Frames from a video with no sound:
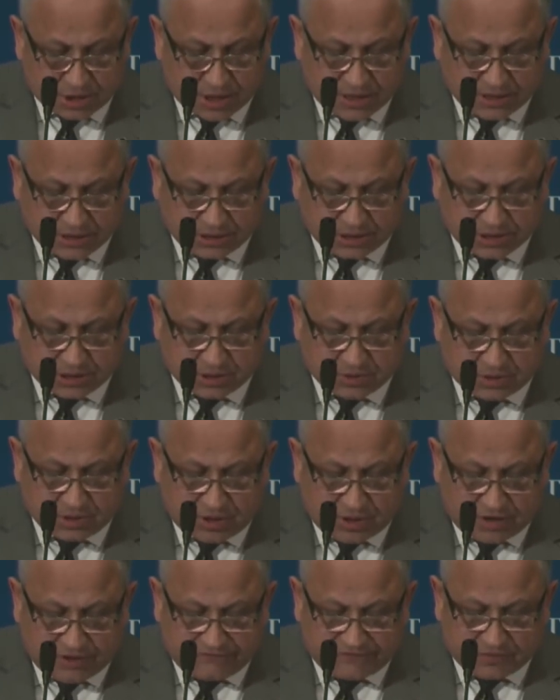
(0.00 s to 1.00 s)
China's
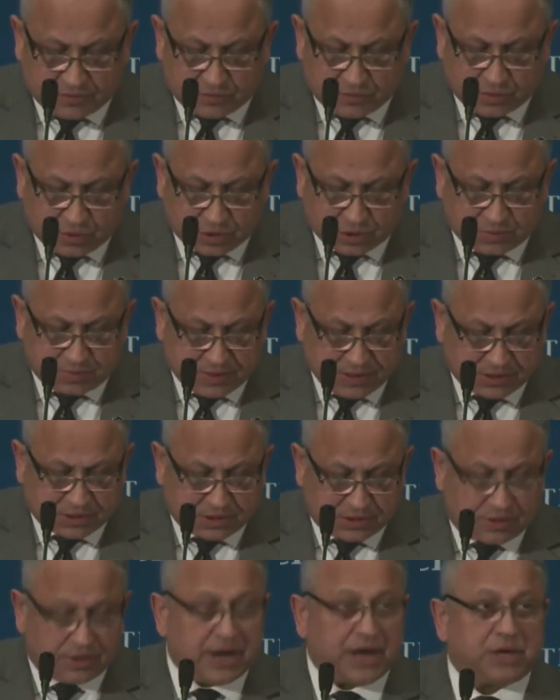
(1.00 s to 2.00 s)
disregard for the
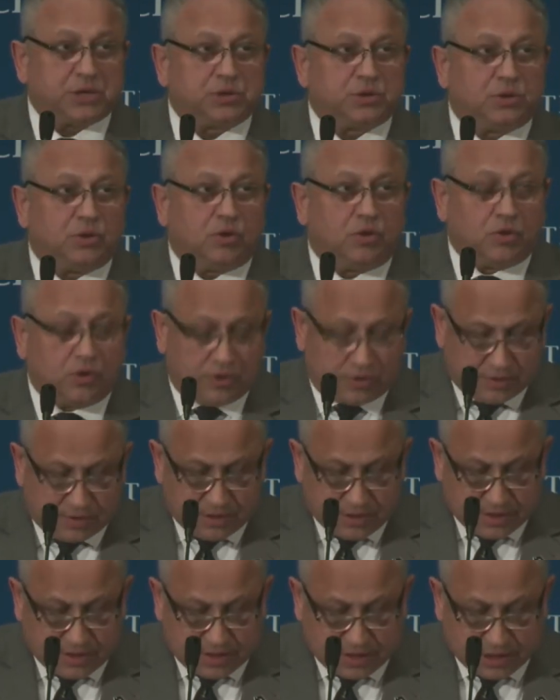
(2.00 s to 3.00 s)
rules-based international
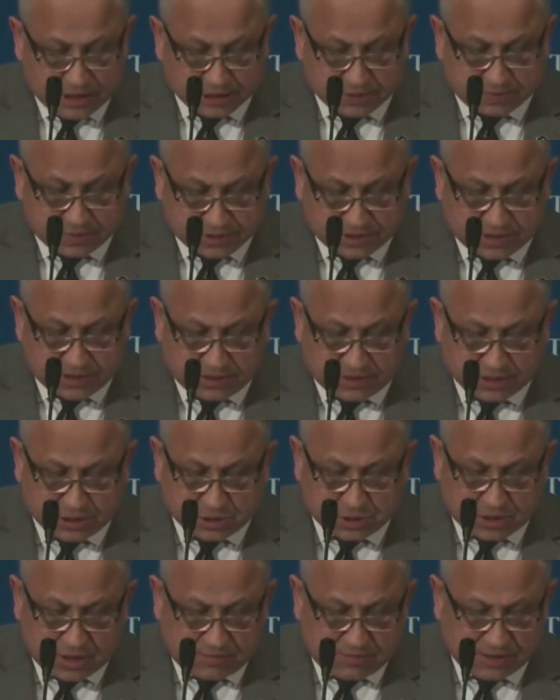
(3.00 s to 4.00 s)
order is
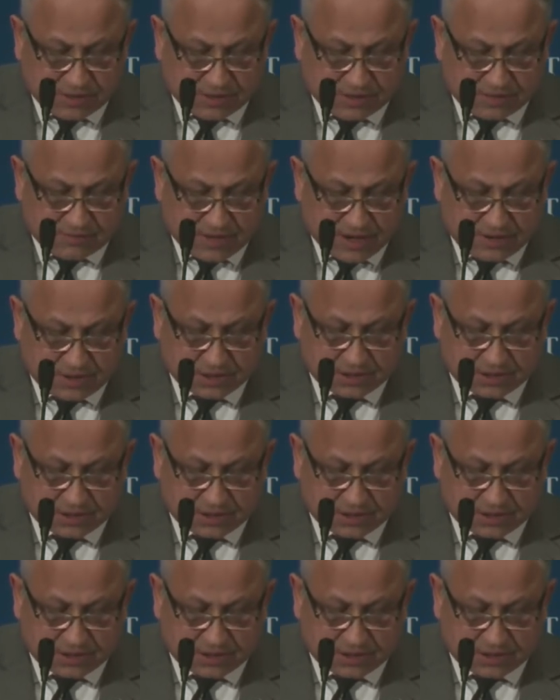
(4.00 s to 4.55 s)
particularly troubling in the